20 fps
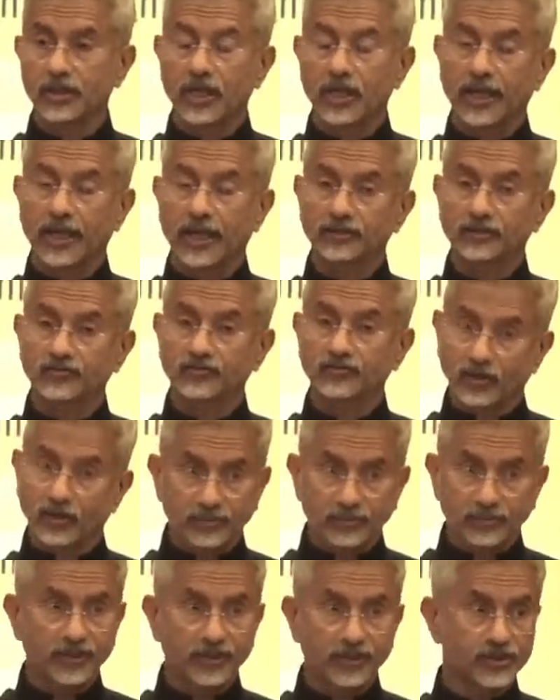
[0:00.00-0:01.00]
as foreign
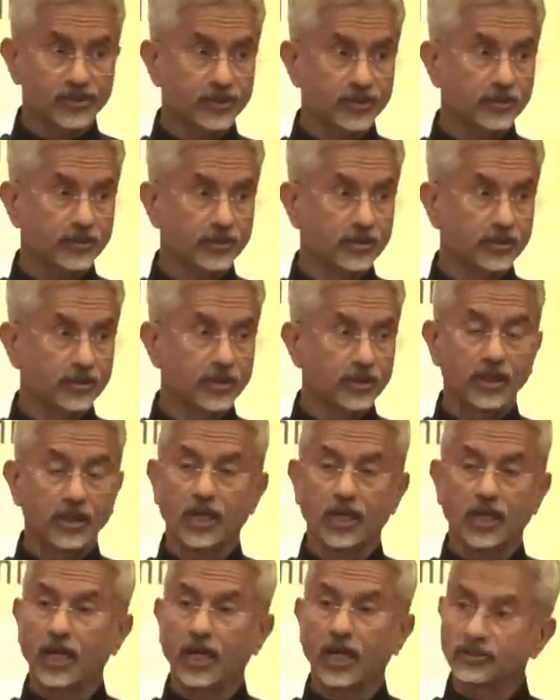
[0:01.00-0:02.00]
minister,
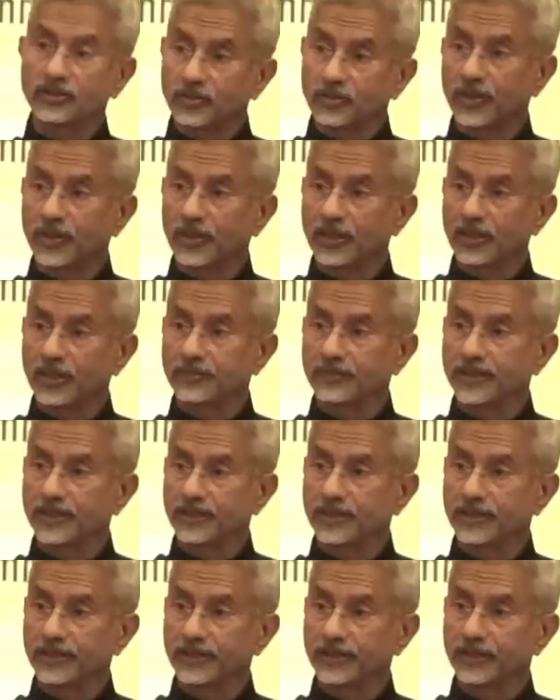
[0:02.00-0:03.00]
as a
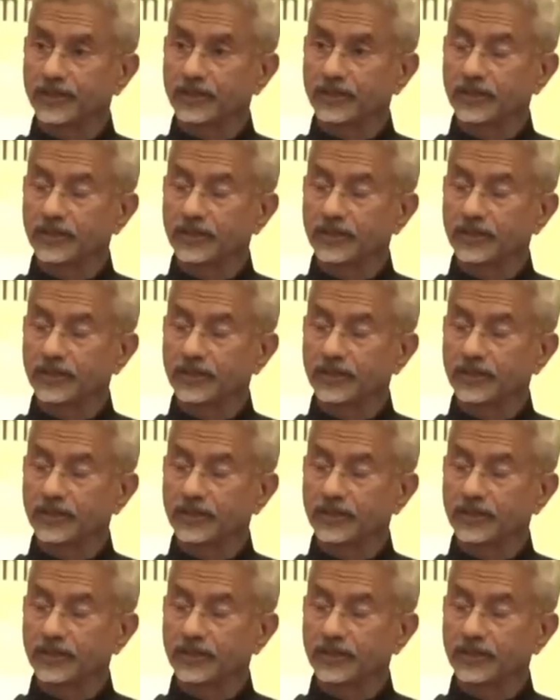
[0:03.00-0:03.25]
parliamentarian,